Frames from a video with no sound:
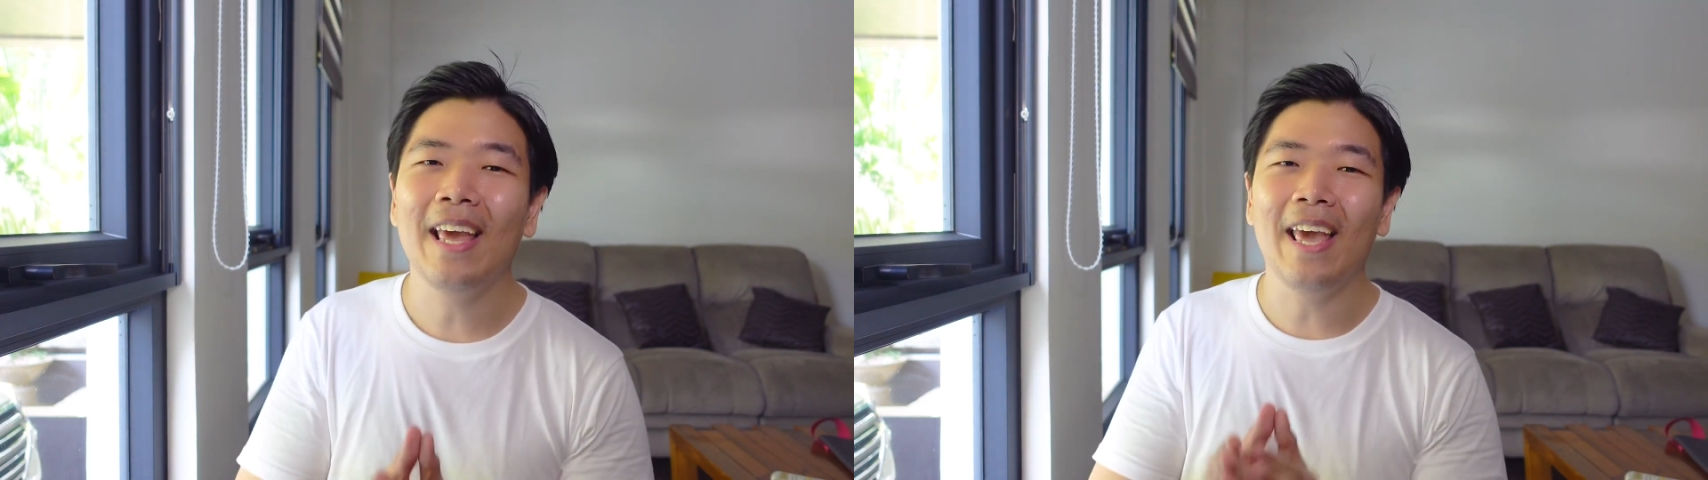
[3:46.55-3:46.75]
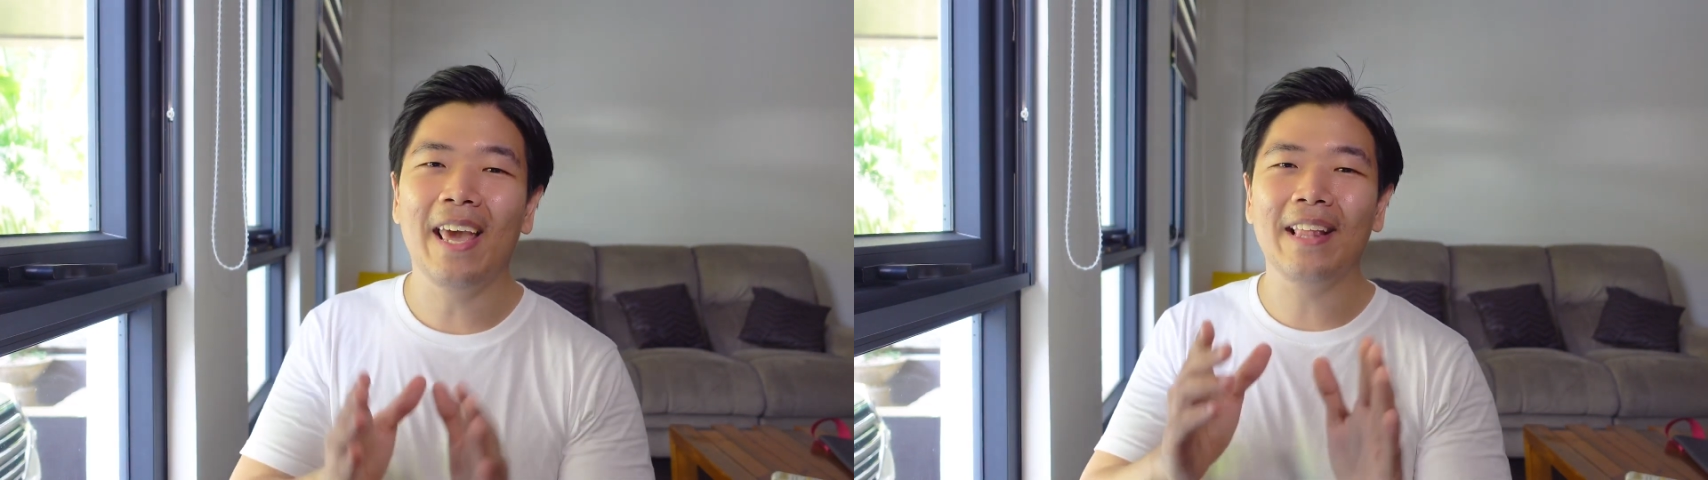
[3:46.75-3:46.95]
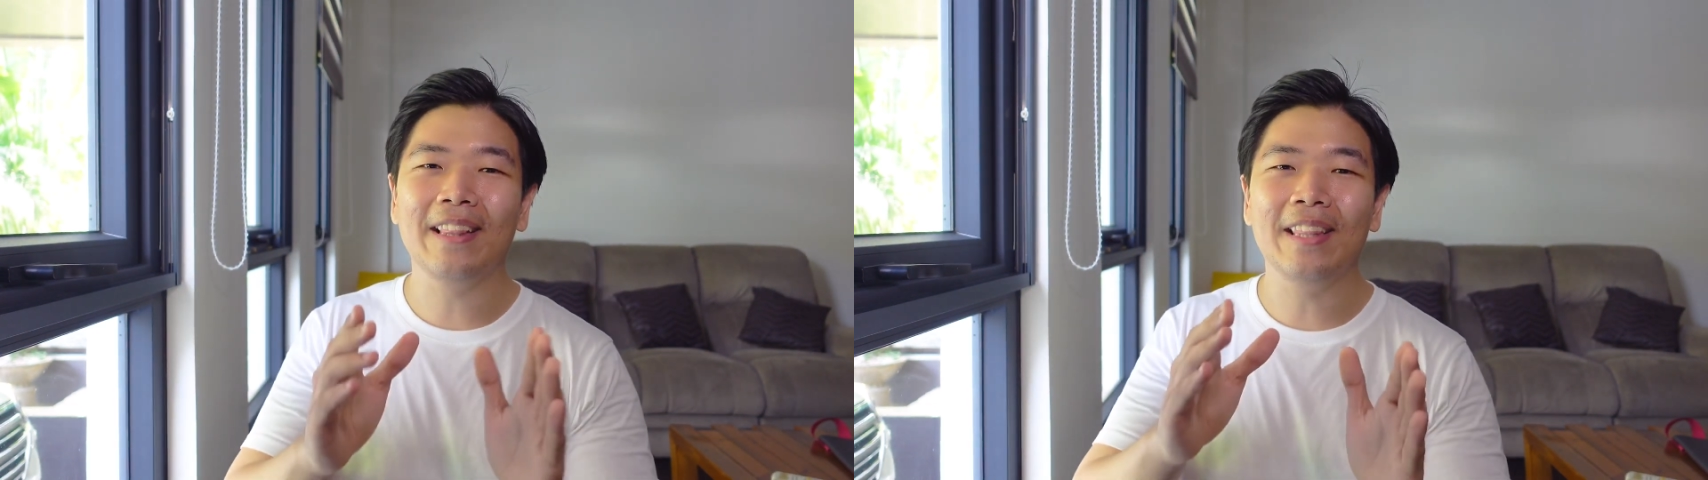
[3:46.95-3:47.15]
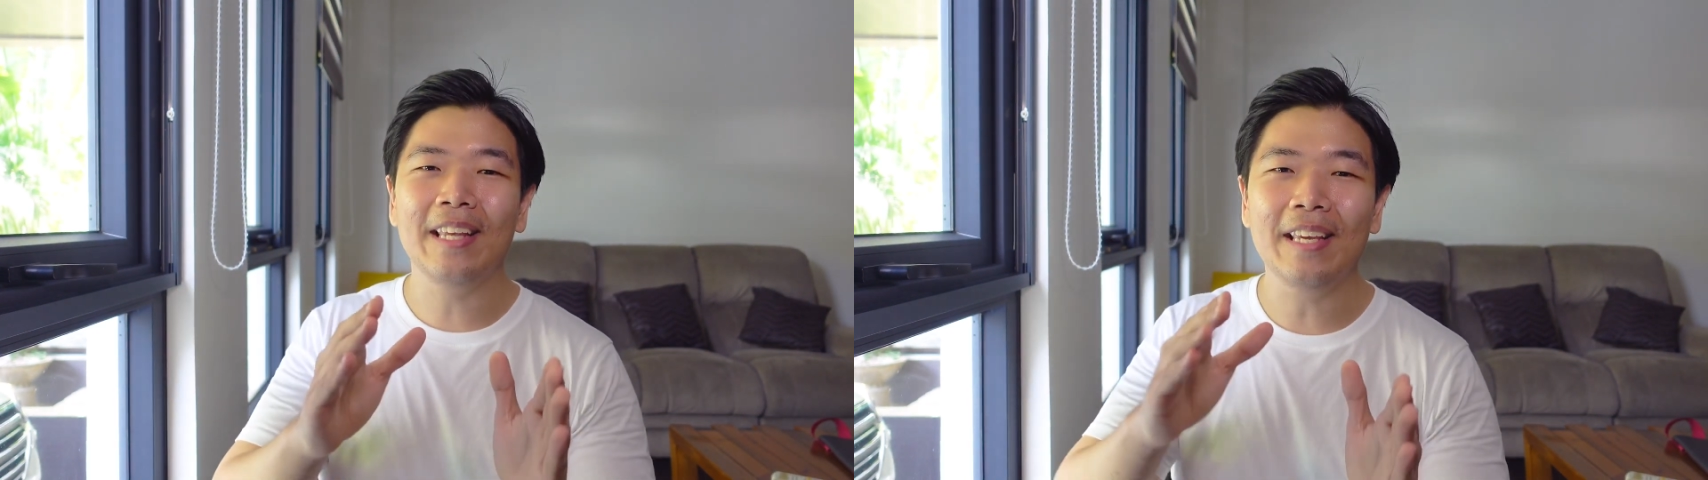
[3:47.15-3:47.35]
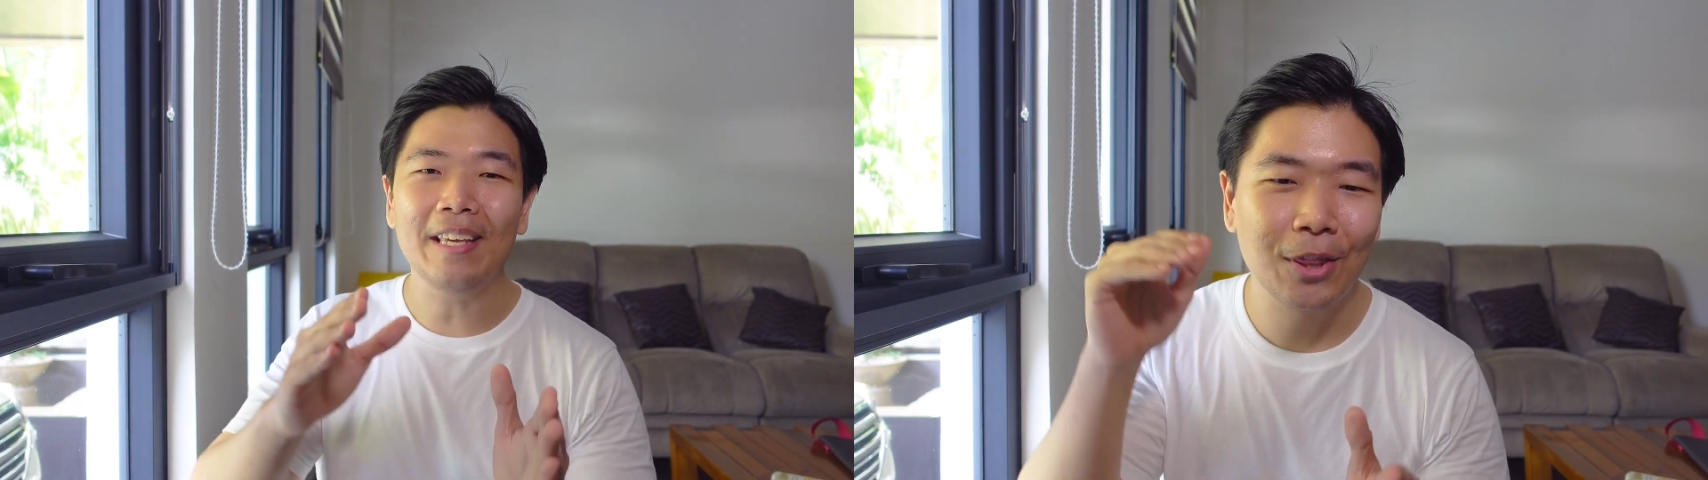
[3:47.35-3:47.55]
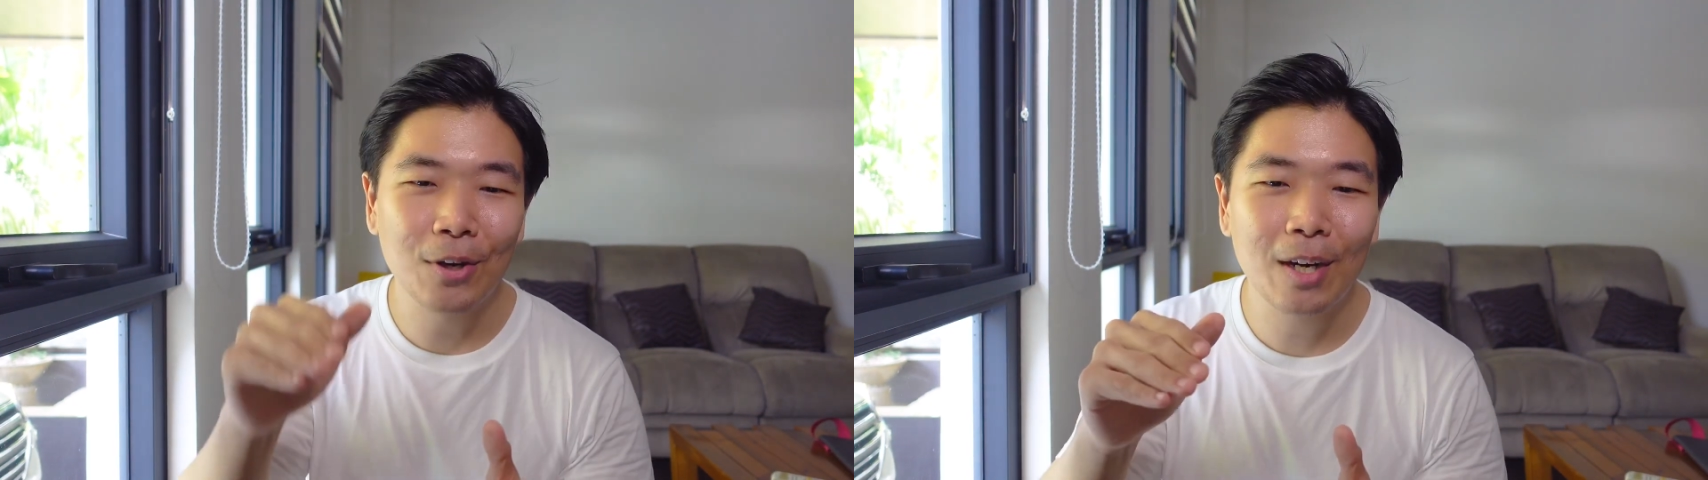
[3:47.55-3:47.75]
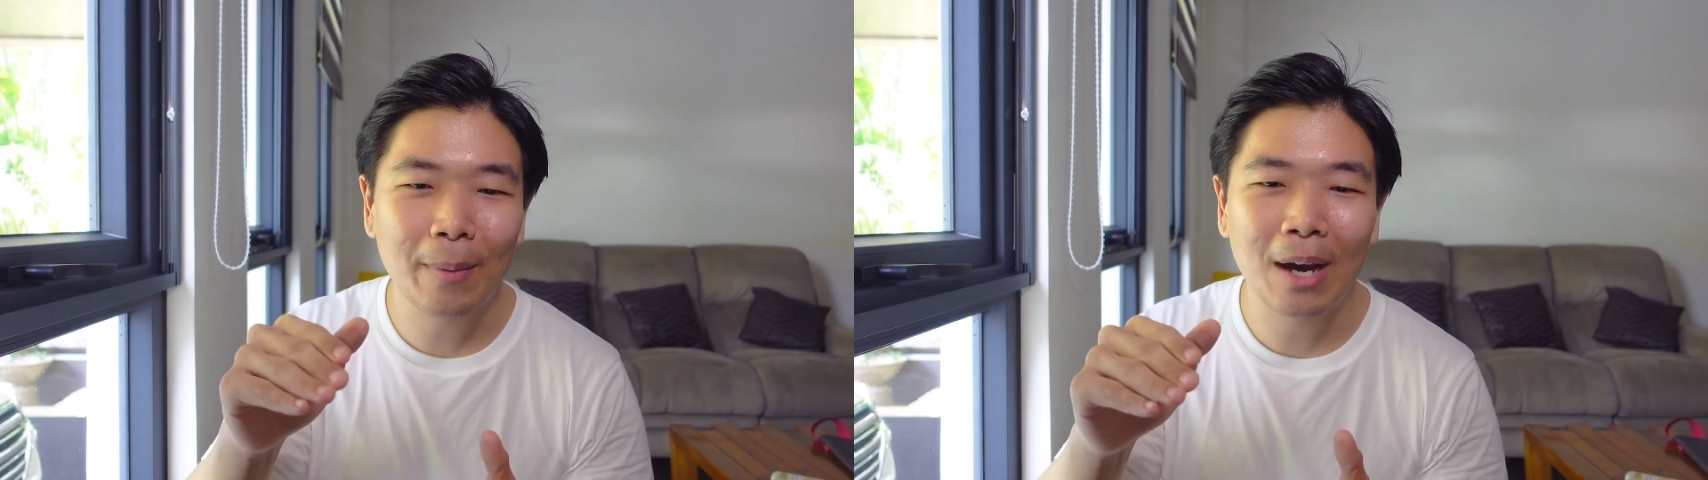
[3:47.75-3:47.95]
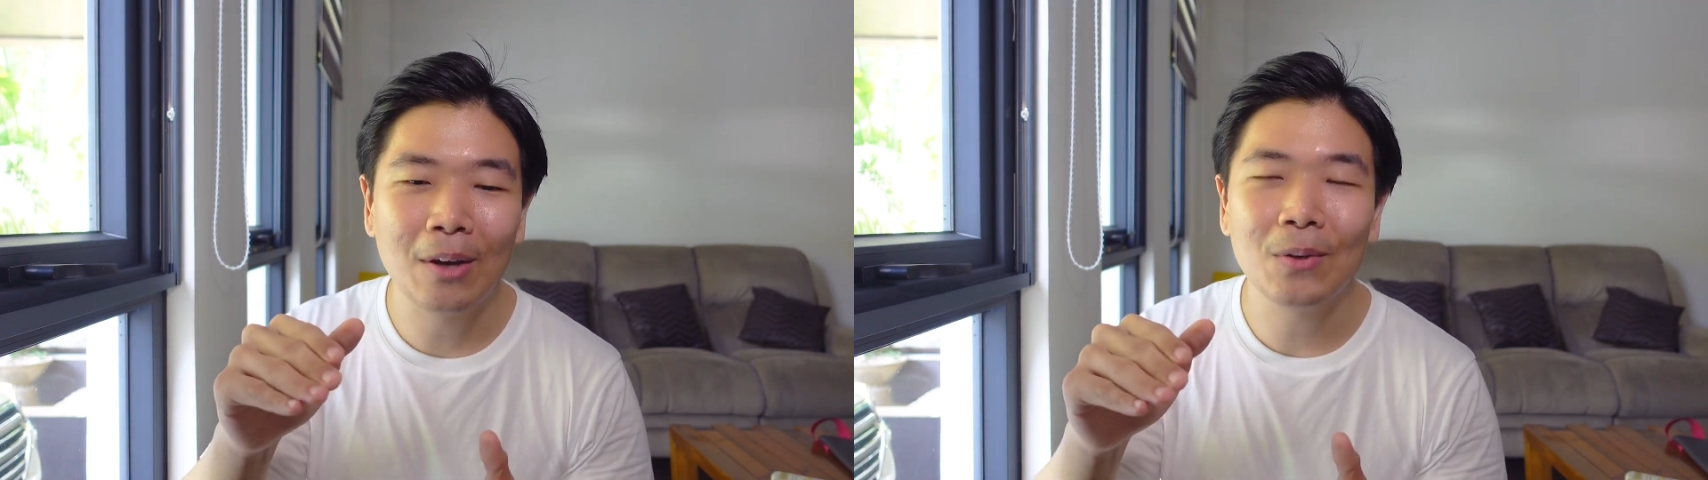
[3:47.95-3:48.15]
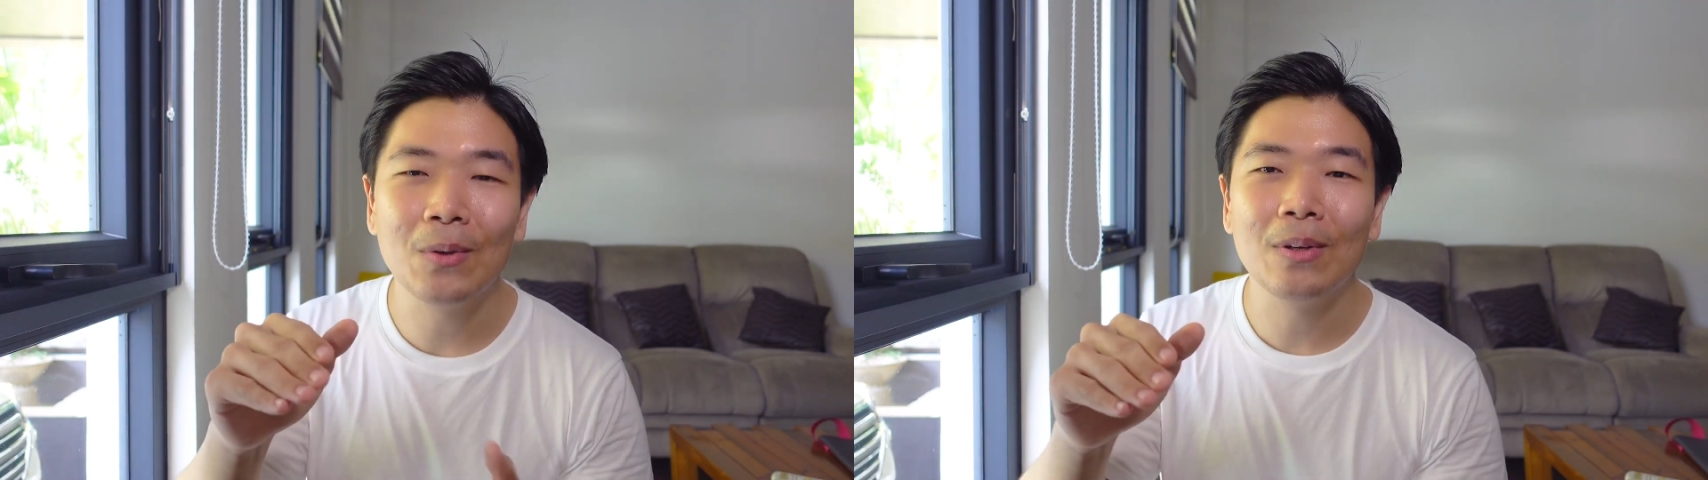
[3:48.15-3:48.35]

and the third amount,